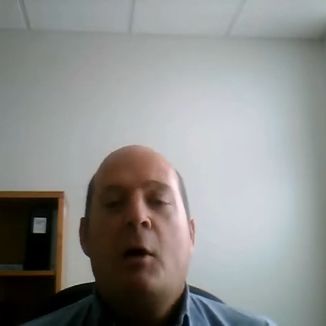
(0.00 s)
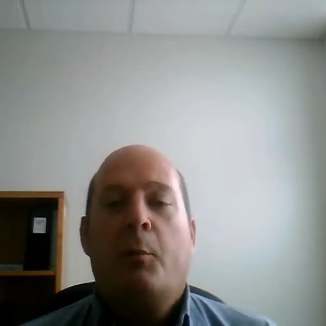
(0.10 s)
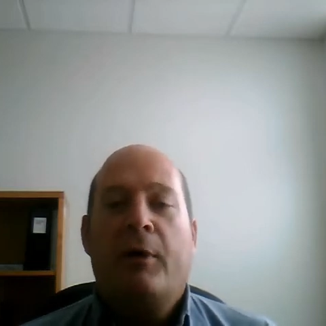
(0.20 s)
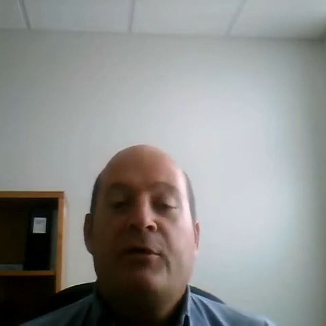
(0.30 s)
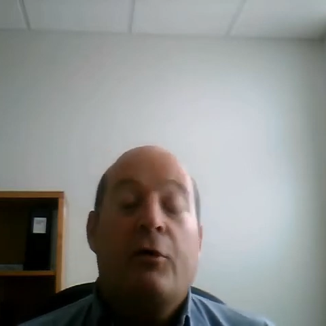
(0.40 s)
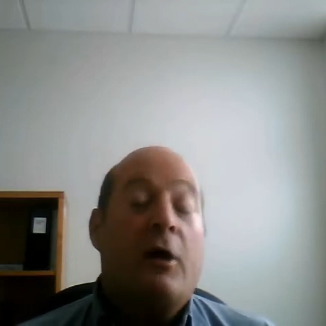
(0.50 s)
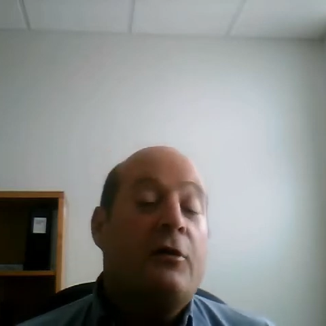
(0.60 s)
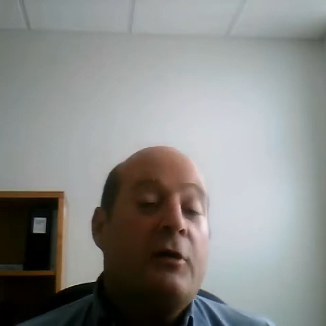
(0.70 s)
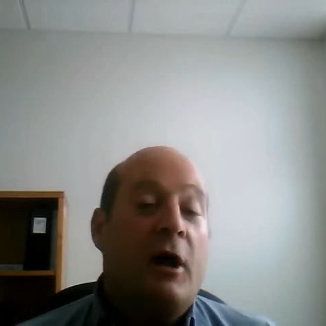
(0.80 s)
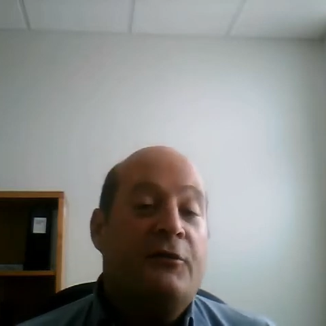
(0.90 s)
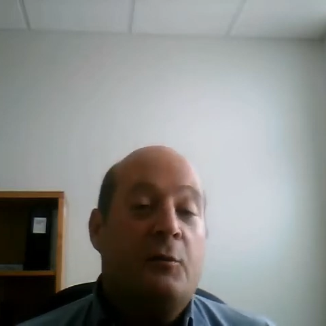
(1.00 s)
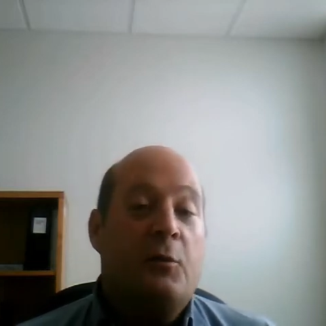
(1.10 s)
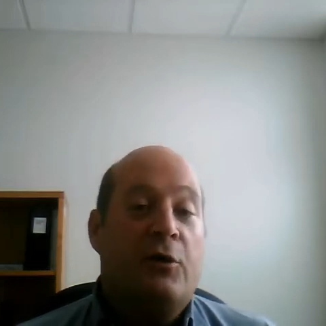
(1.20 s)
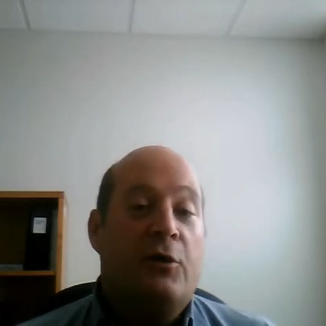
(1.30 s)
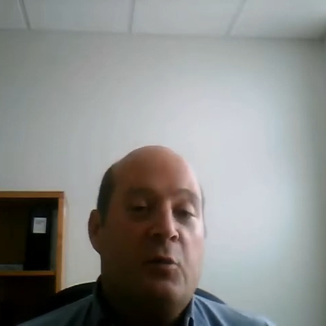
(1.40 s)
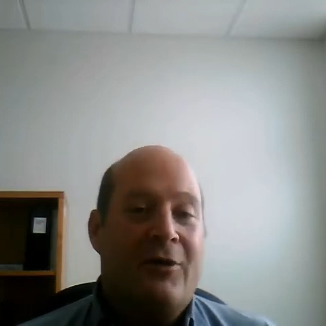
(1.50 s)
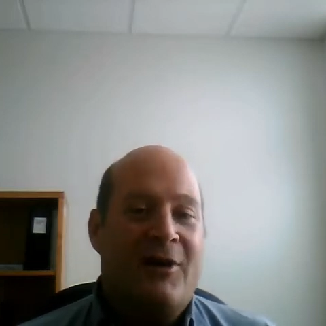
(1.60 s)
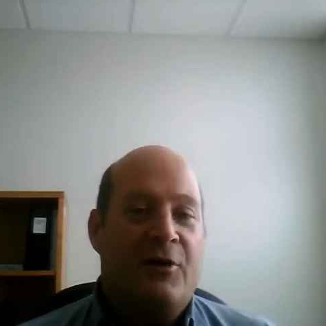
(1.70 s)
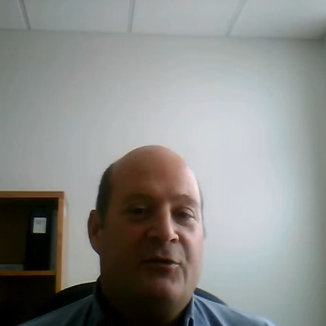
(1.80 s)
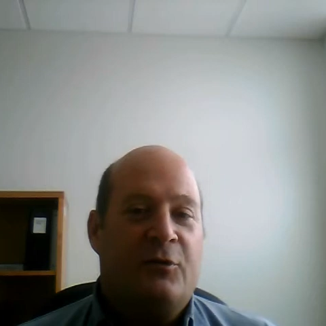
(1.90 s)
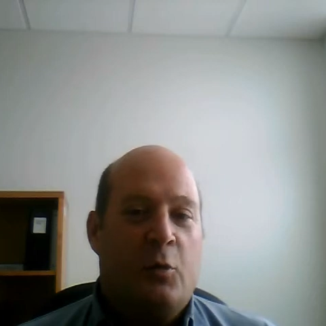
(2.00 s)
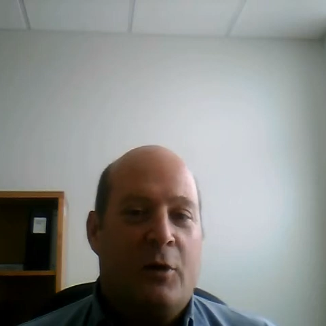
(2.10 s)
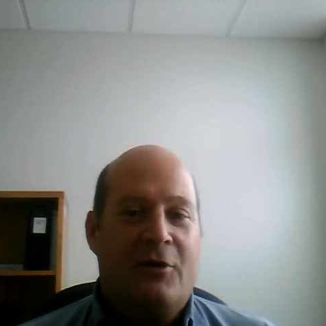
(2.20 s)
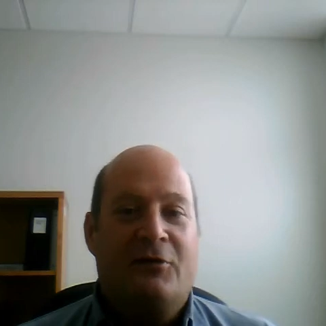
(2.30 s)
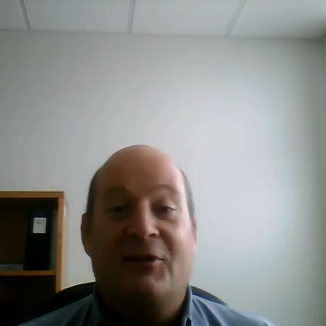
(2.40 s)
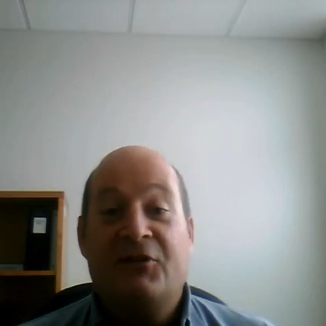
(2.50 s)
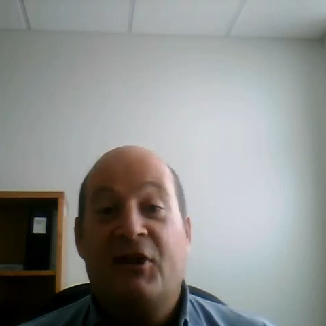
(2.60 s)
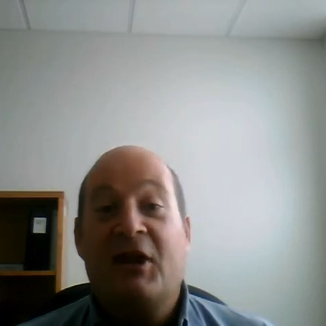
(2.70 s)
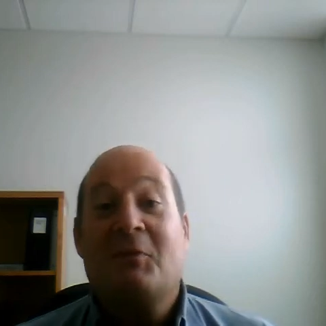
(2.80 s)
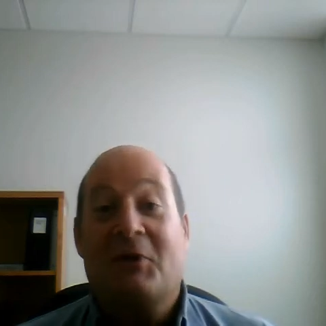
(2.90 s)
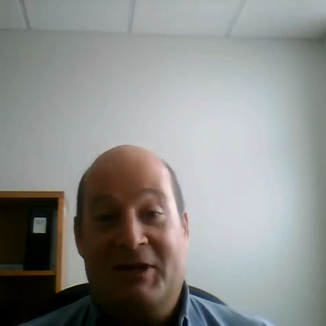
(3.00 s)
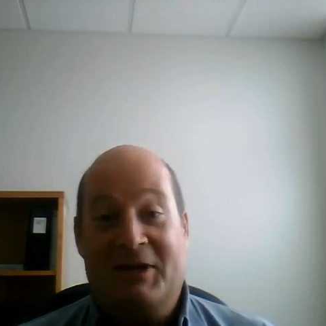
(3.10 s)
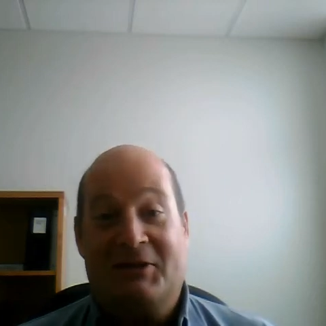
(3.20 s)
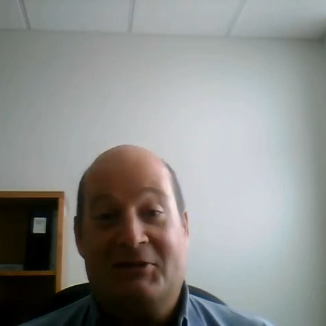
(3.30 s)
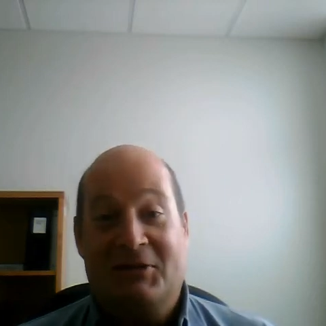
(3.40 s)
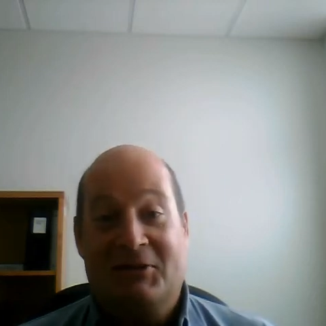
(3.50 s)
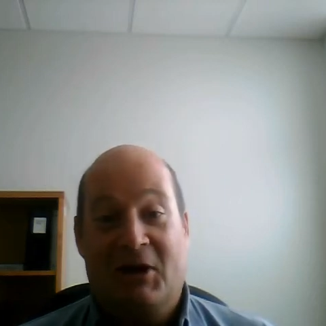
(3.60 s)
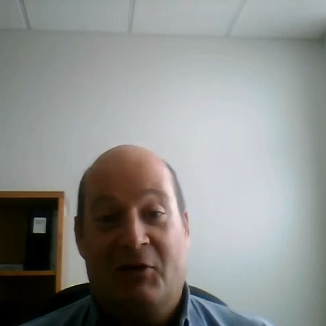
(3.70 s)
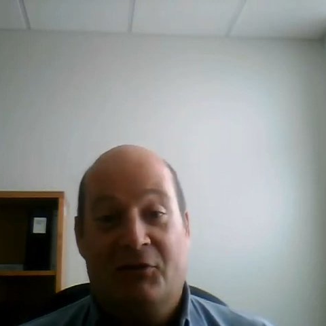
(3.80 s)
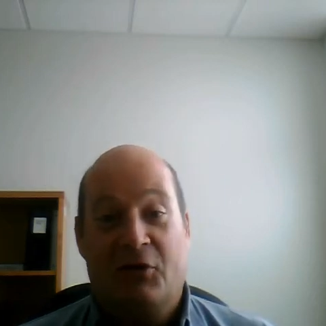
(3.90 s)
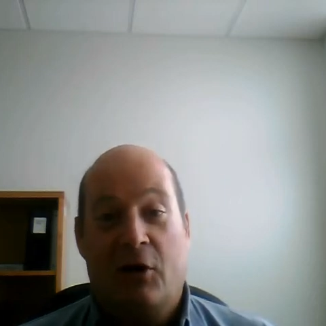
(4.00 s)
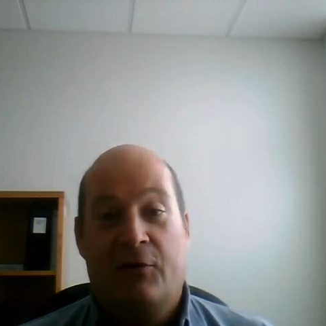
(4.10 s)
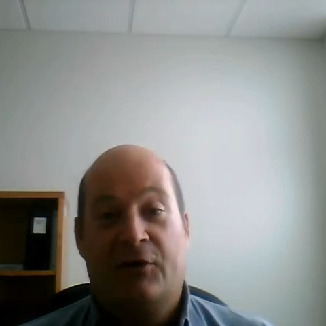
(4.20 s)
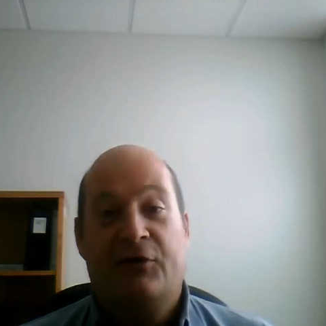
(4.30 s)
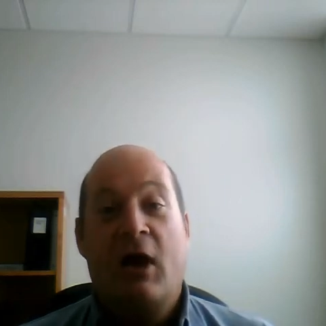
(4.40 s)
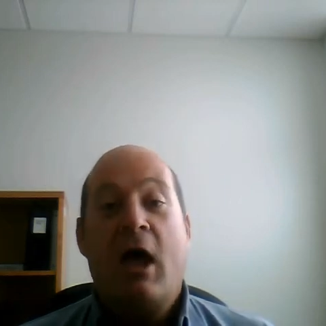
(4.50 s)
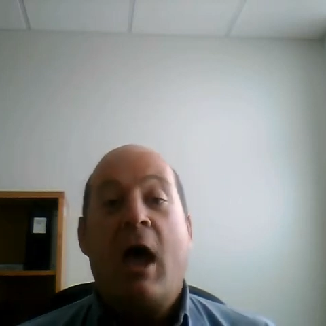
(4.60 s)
but there are other customers where there's a stigma attached to self-service,